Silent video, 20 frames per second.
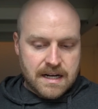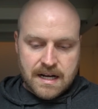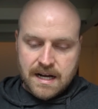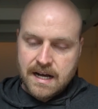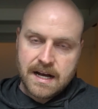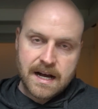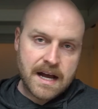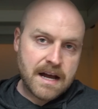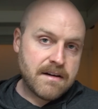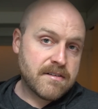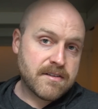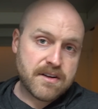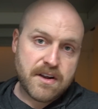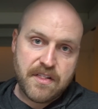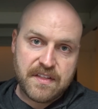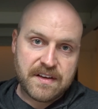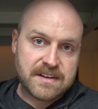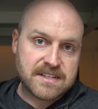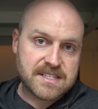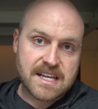I have other
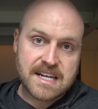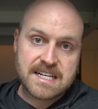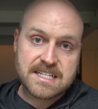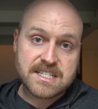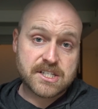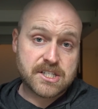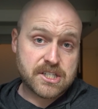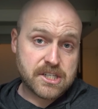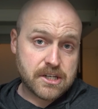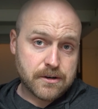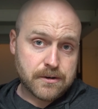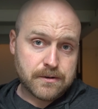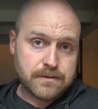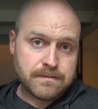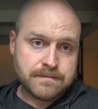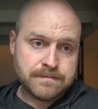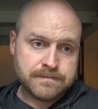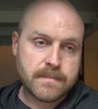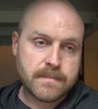things I need to do,